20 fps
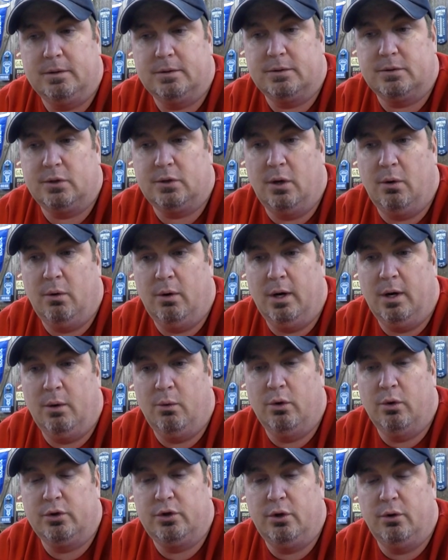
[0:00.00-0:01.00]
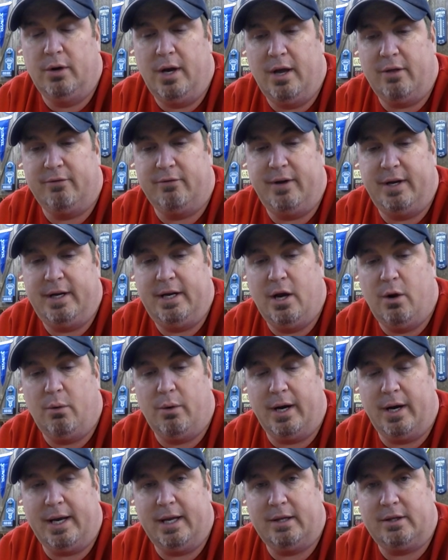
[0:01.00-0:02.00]
So we'll do another video
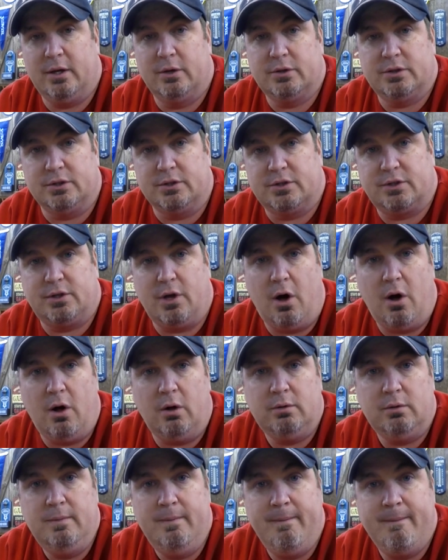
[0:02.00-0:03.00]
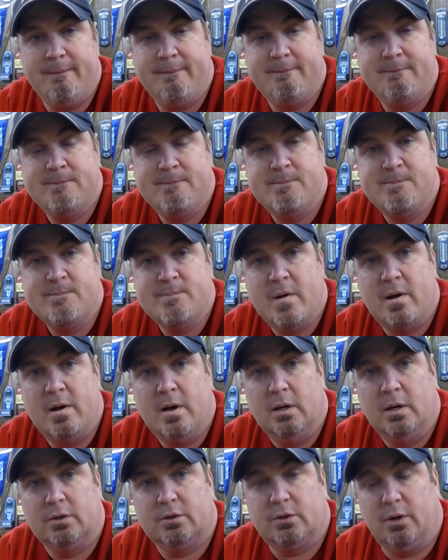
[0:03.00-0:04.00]
when I get those installed.
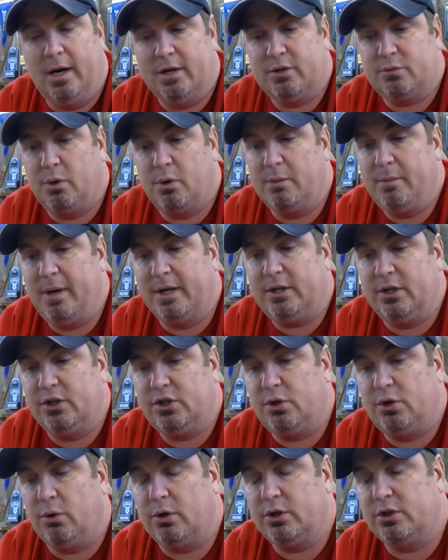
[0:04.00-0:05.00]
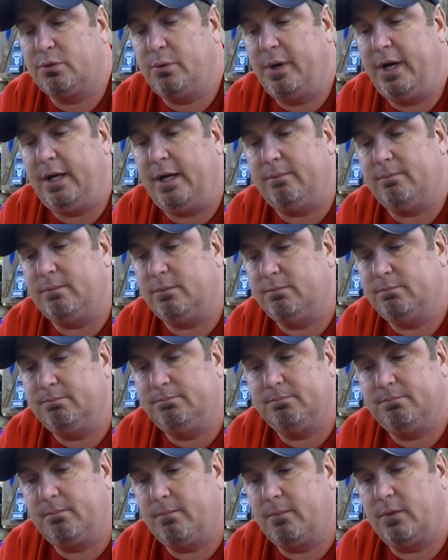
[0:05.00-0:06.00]
So I just want to make this short and sweet,
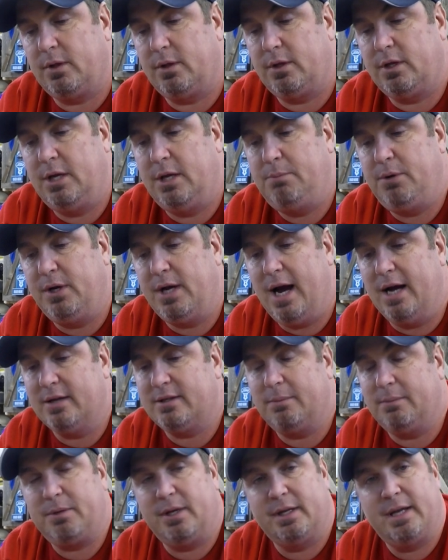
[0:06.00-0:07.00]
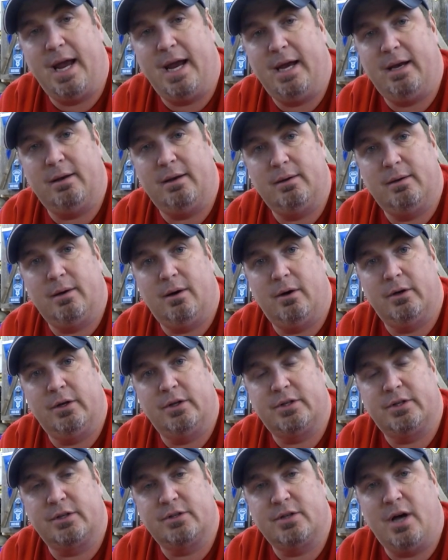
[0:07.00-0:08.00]
keep you guys up to date on
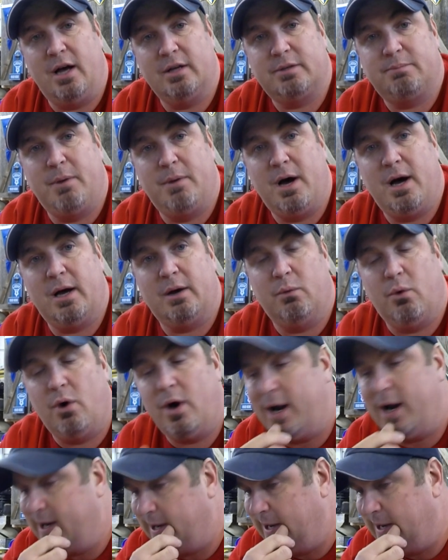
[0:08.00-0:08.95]
this exhaust mod and what I